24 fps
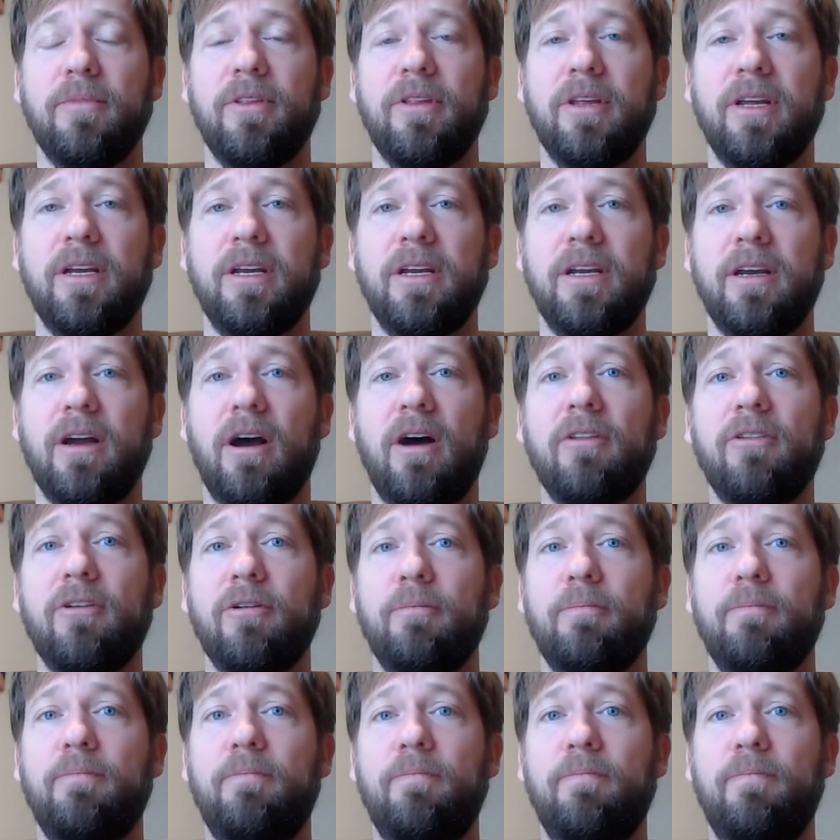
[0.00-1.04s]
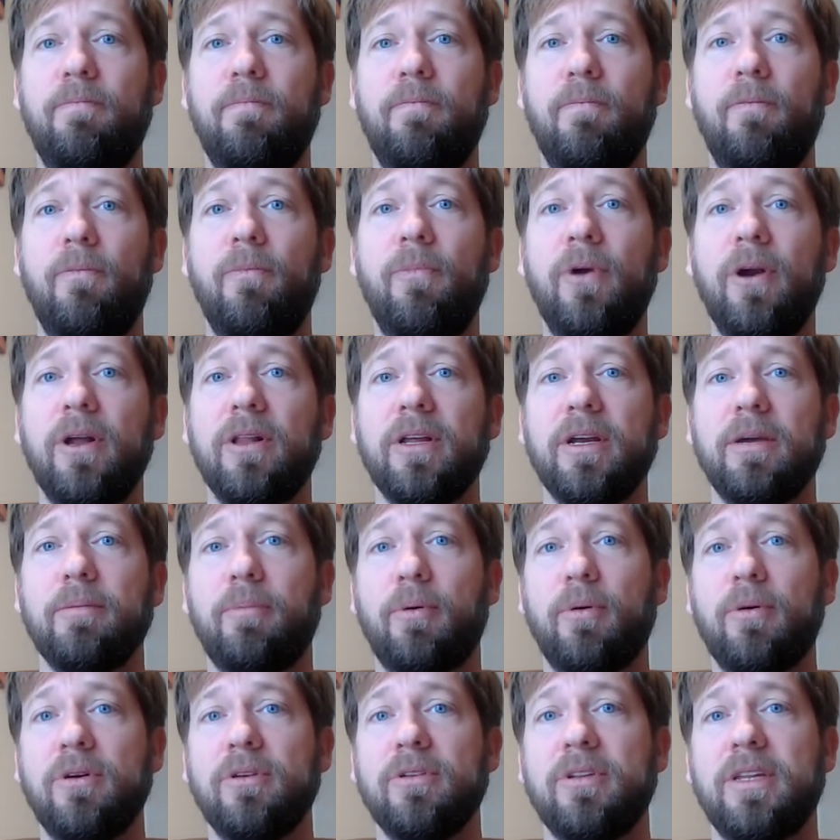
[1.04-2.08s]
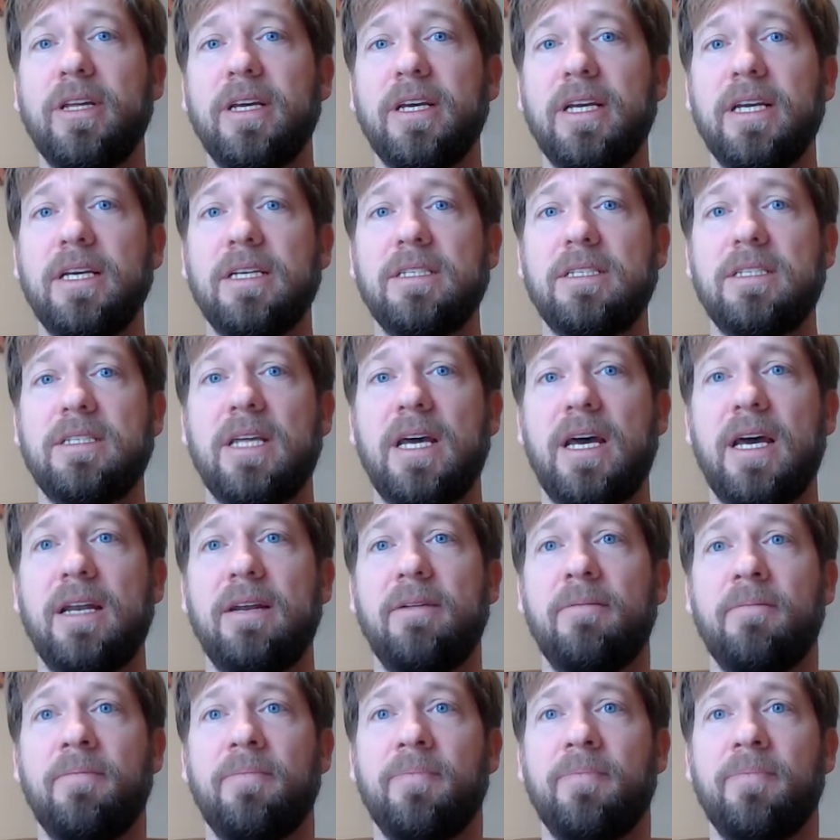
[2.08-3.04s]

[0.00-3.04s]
The other really important thing is that